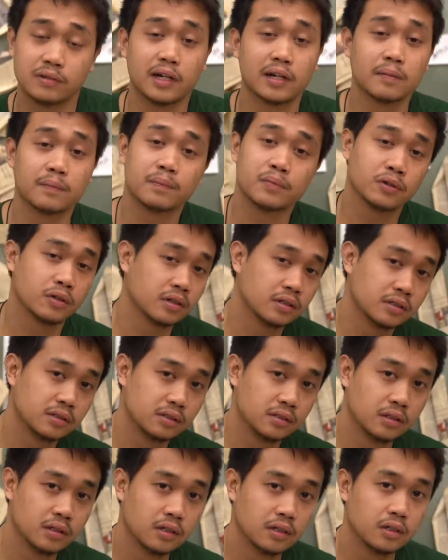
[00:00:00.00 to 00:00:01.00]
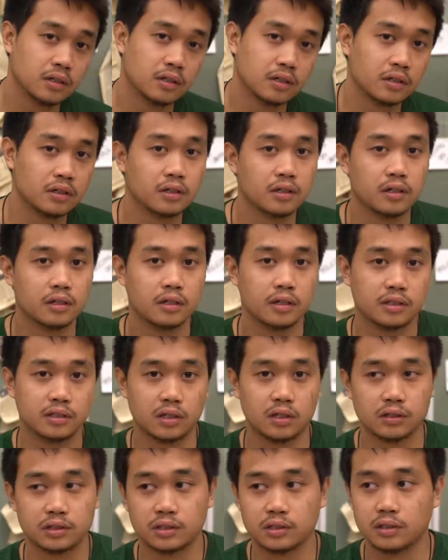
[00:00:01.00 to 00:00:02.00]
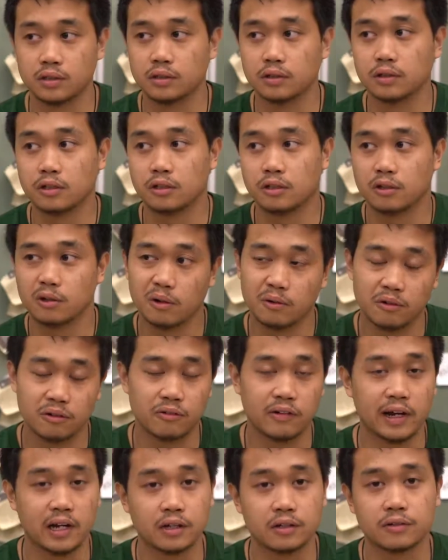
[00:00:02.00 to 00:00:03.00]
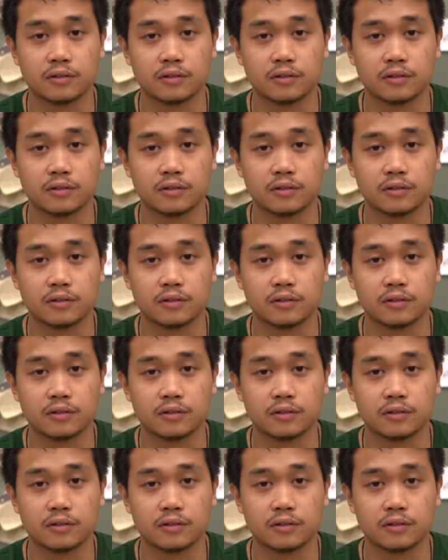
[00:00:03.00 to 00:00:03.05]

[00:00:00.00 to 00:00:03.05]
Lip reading: writing books. It's also writing